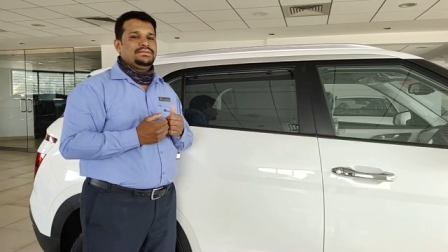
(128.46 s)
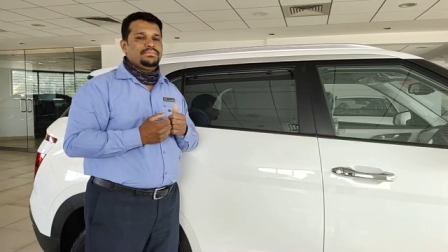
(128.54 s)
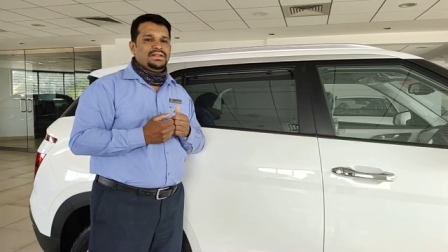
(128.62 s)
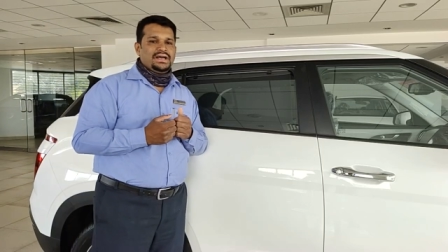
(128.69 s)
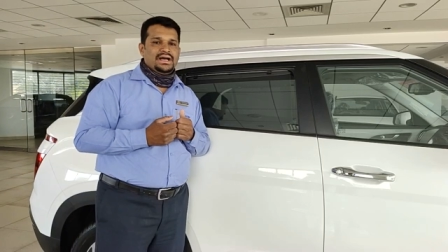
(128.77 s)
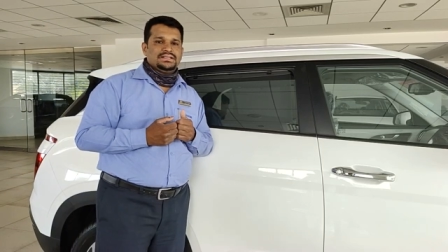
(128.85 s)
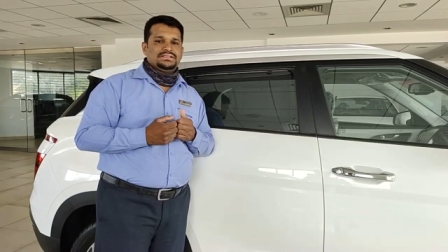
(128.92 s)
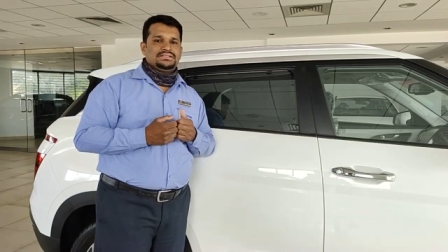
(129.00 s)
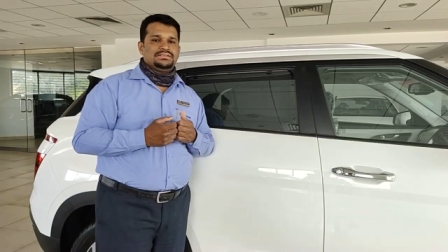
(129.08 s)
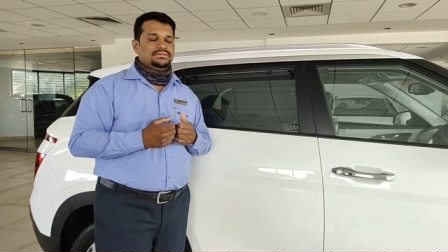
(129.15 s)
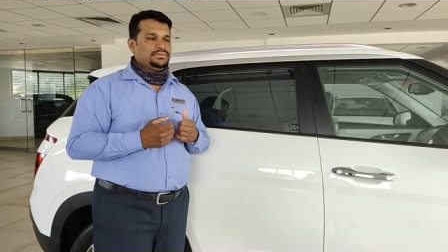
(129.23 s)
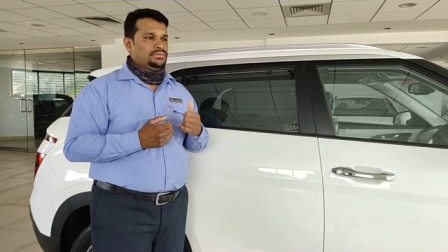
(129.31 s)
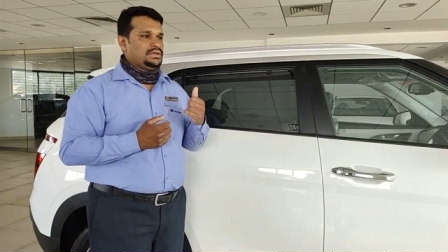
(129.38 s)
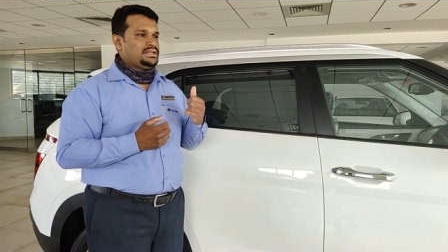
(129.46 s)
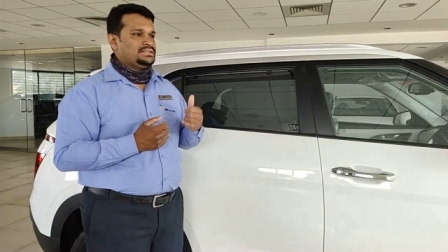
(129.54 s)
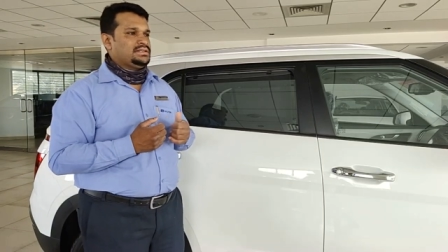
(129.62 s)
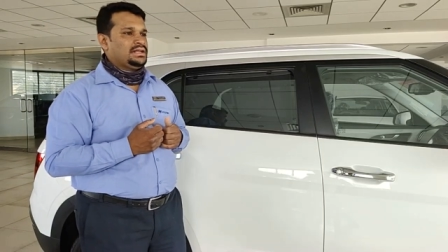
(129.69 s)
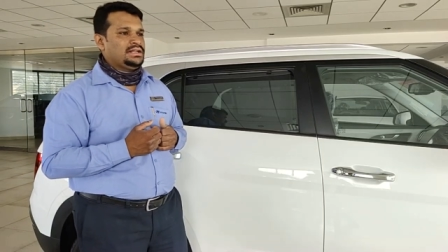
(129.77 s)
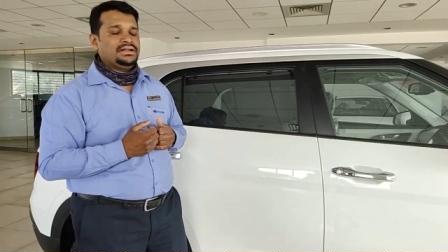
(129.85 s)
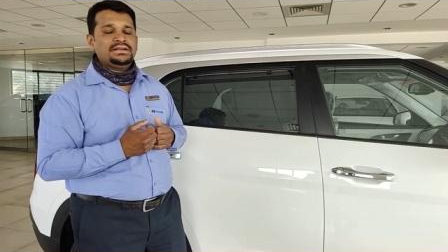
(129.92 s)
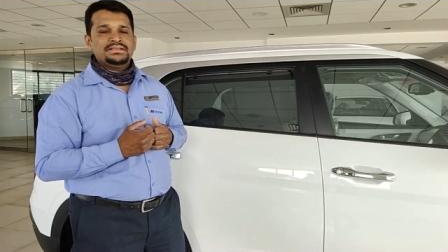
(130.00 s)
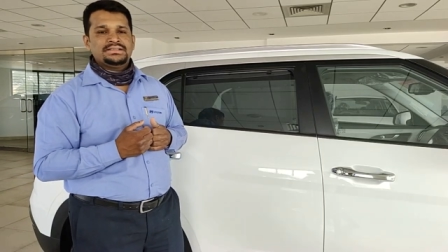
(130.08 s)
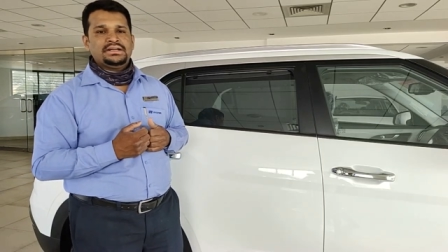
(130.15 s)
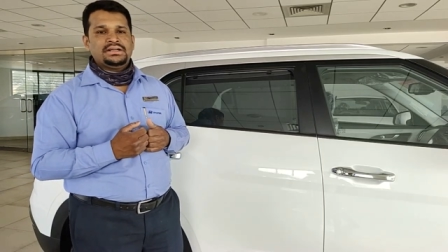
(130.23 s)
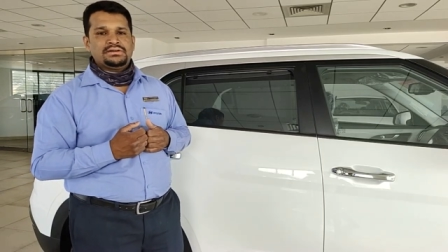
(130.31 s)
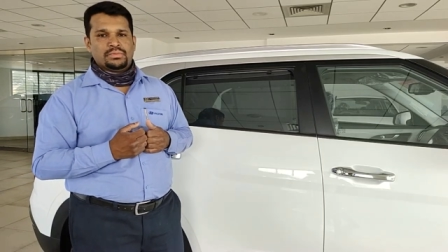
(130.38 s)
C pillar arch Hyundai has really
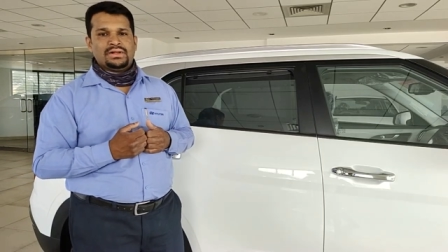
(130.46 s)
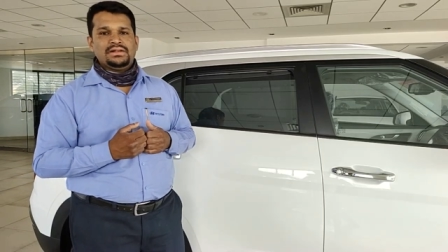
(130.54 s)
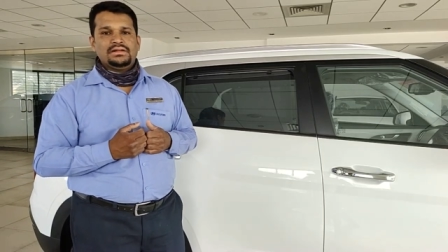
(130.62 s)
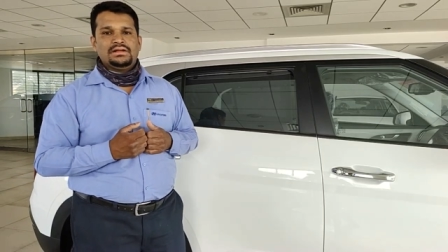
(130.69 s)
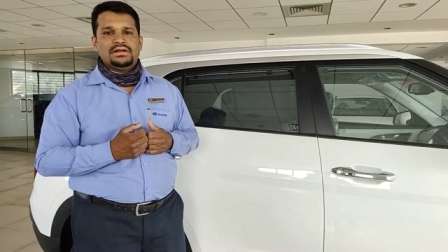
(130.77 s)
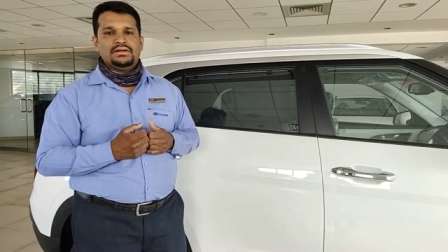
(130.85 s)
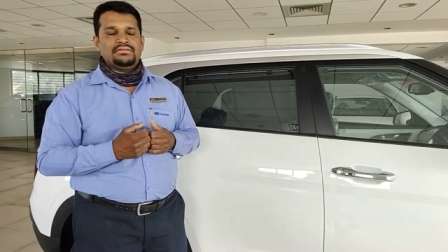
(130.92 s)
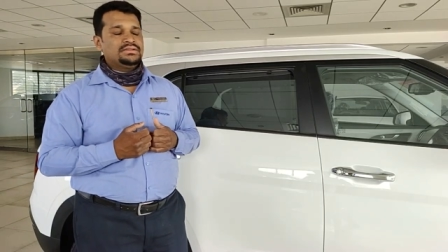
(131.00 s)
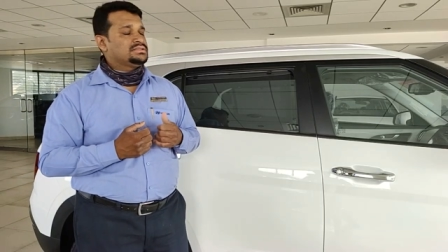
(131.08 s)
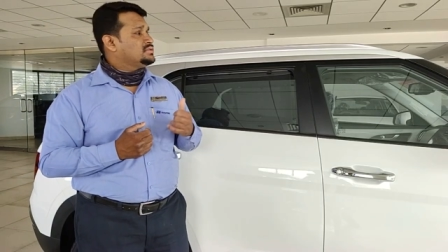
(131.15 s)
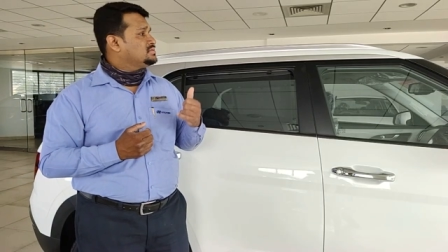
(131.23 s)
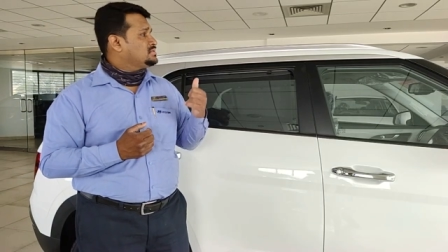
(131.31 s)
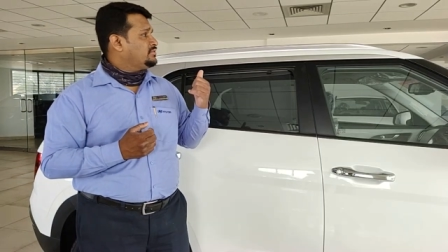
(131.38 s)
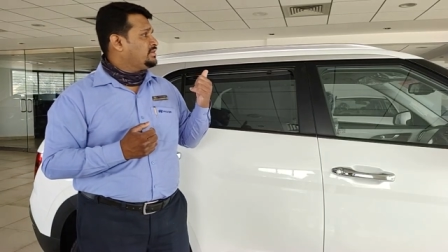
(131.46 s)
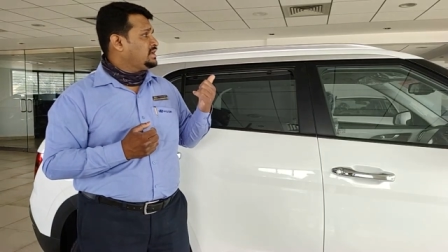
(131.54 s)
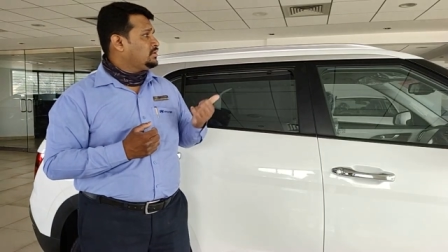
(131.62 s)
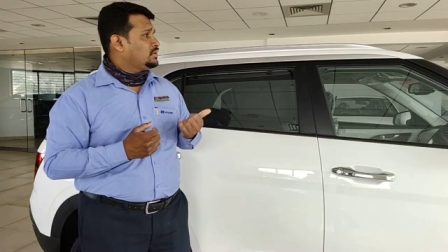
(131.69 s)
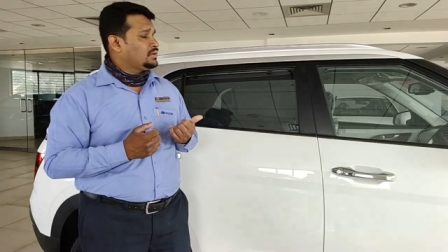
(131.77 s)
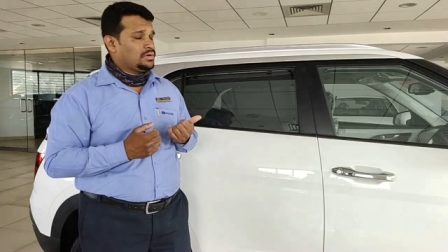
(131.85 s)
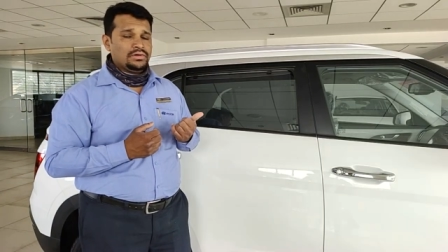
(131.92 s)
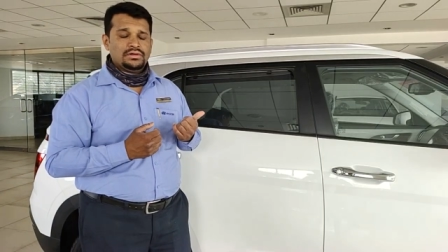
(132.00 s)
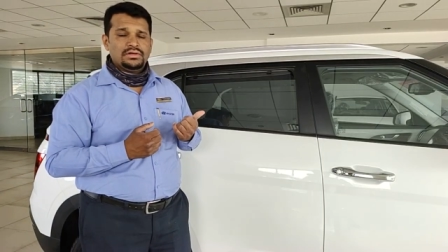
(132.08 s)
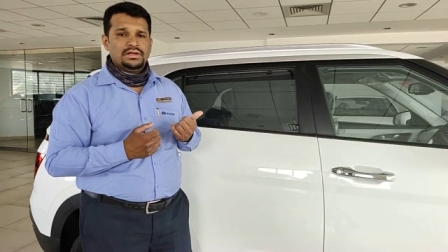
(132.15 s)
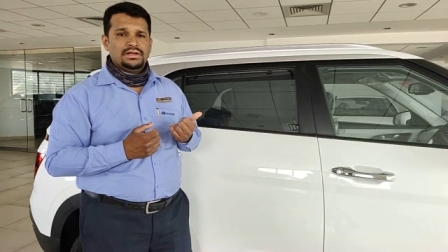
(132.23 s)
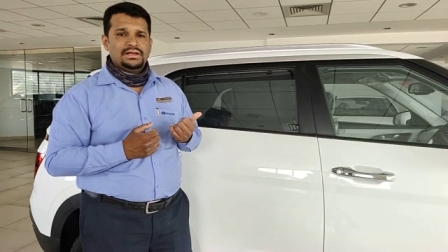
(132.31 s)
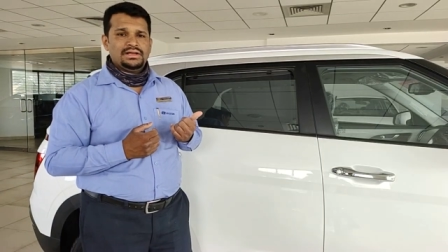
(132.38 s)
designed it well which gives you a very good
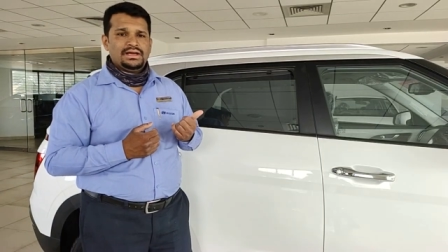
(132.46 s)
look